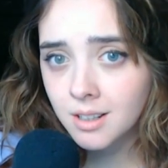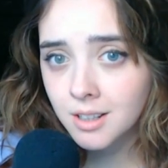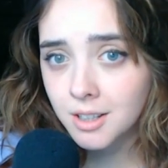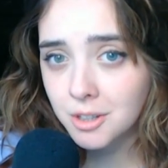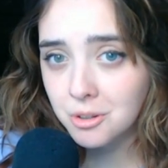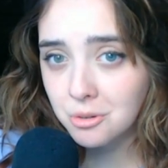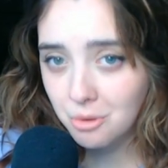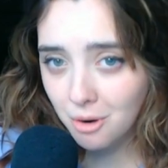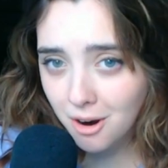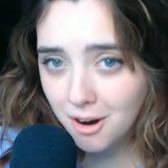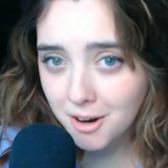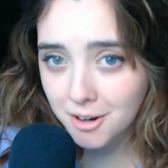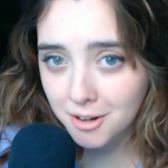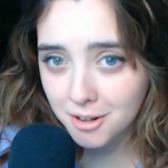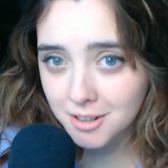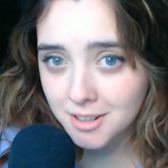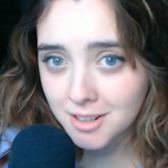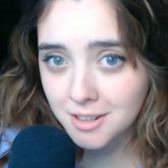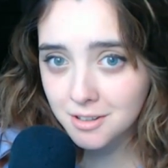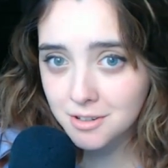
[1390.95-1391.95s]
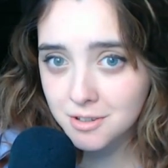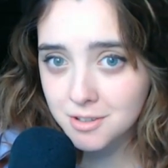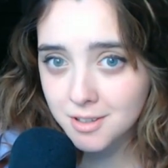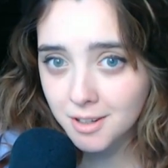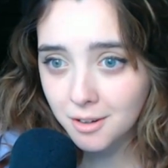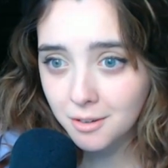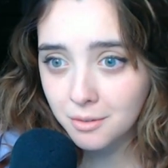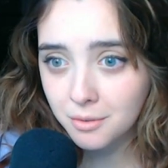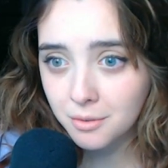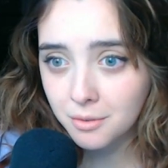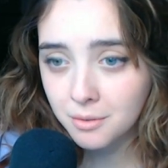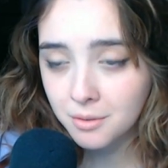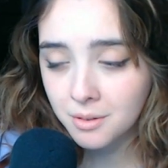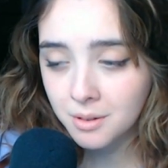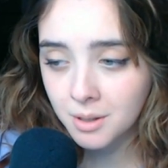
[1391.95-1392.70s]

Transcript: you are hurting yourself